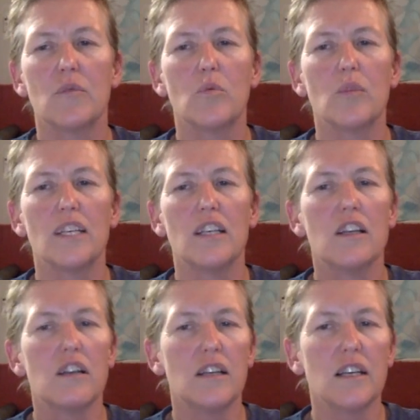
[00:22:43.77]
when you're
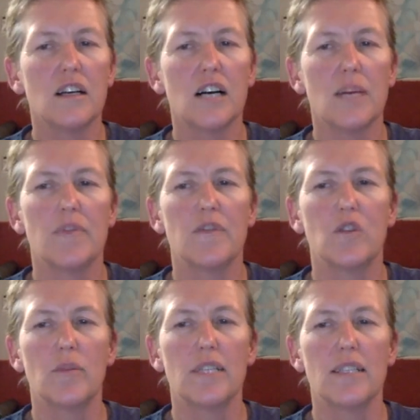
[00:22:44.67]
learning high
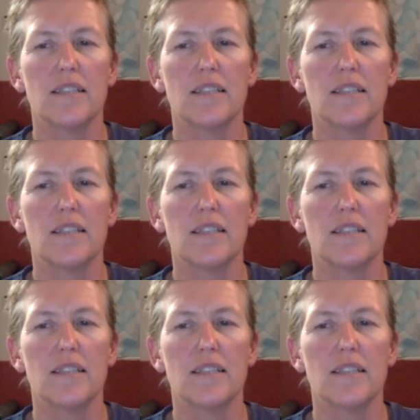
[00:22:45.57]
performance